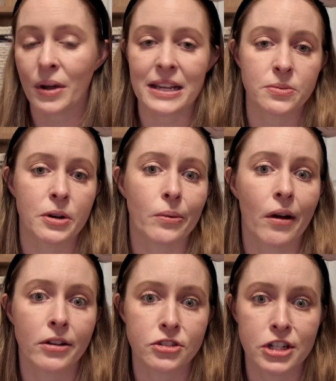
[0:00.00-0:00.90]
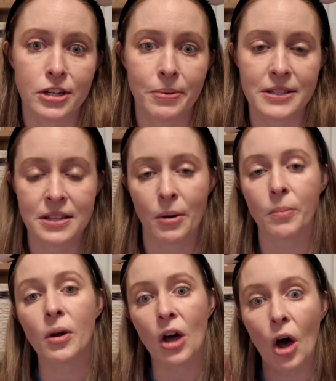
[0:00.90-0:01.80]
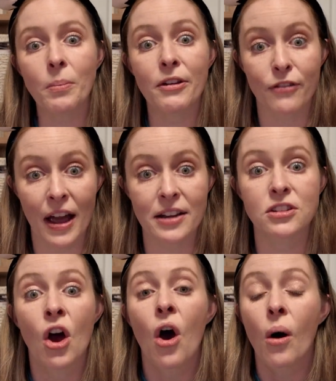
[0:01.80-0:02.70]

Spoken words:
guess we don't call it Genie Plus anymore, but it'll help me find